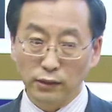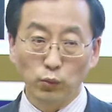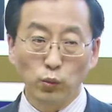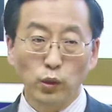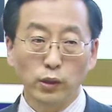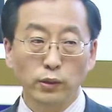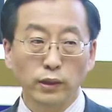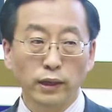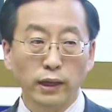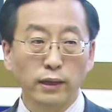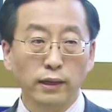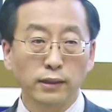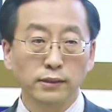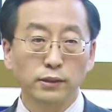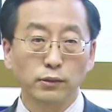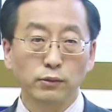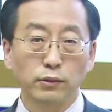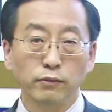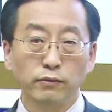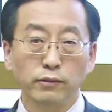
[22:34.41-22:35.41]
world-class
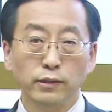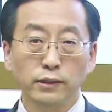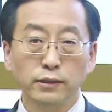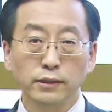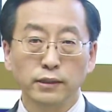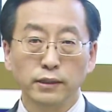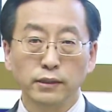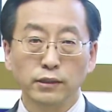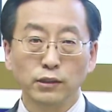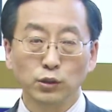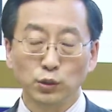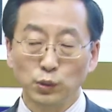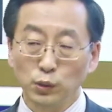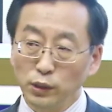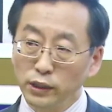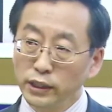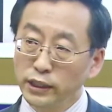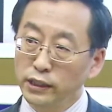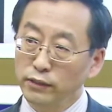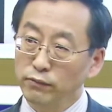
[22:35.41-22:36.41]
university, to
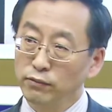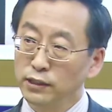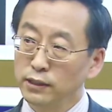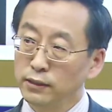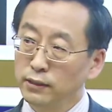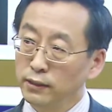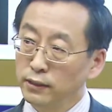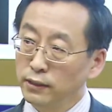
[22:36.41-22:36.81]
lift